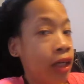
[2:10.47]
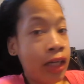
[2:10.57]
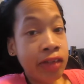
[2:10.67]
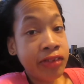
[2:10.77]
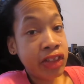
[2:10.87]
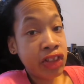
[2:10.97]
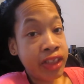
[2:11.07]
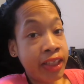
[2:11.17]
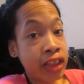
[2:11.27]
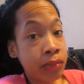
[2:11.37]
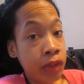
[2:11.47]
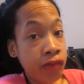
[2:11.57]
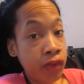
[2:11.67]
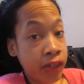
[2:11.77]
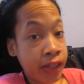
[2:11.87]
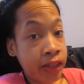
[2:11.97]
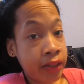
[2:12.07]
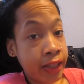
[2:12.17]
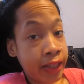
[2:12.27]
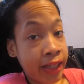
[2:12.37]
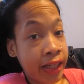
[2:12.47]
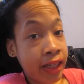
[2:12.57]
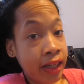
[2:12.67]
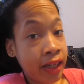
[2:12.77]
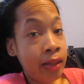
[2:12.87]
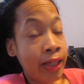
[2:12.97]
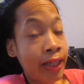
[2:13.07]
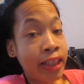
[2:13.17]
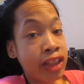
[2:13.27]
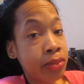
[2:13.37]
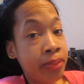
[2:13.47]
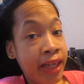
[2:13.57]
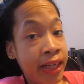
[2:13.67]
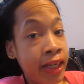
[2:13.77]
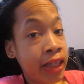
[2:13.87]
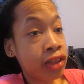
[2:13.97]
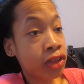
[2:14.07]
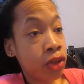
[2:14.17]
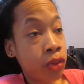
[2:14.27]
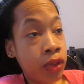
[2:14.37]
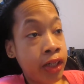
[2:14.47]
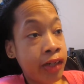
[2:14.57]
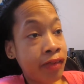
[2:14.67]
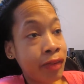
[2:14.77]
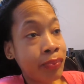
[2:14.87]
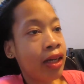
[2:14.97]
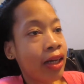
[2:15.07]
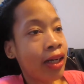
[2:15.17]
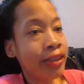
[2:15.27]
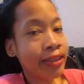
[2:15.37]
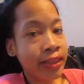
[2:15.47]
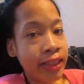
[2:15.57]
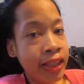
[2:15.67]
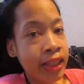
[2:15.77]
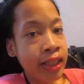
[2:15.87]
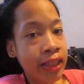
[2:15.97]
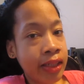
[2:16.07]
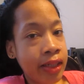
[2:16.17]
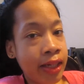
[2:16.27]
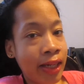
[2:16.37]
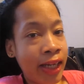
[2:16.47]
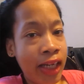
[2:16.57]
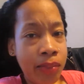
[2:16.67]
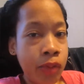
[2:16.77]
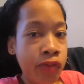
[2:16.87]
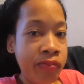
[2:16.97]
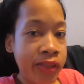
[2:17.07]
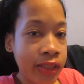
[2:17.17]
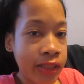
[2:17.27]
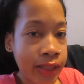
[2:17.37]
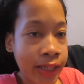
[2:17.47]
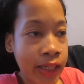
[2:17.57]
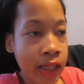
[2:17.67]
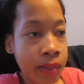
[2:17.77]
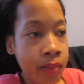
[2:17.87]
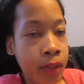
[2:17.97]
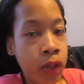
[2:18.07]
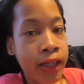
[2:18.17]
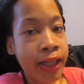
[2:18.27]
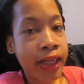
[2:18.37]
All of a sudden she gets to moving around in there. Like as she panicked or whatever. I see a head movement, like come poking